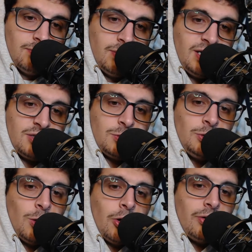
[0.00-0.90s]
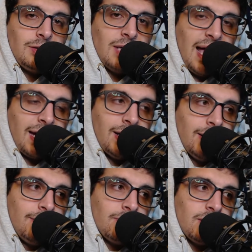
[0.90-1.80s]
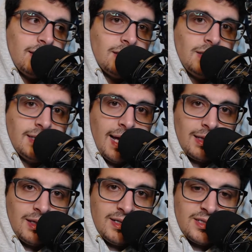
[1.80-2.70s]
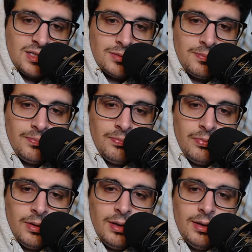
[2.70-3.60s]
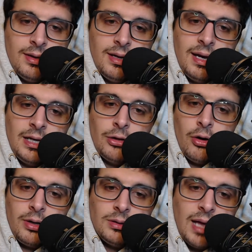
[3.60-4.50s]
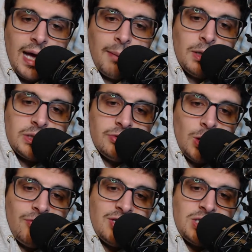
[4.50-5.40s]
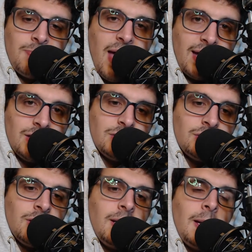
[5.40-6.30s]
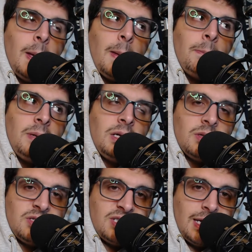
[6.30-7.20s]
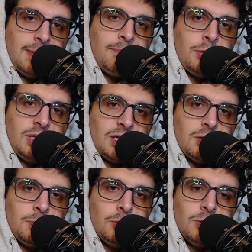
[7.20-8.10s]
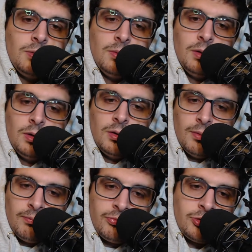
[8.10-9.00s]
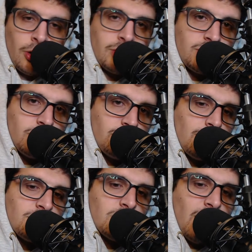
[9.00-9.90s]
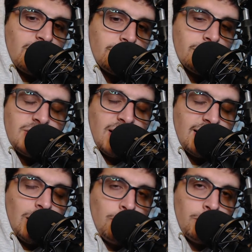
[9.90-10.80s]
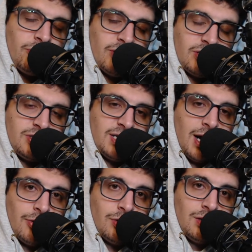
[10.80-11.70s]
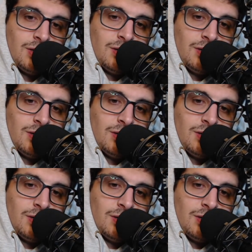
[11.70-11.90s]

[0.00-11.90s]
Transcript: Because when you already lack elite athleticism and you already lack much of an offensive package, being the same predictable dart to the rim slasher is not going to help your efficiency either.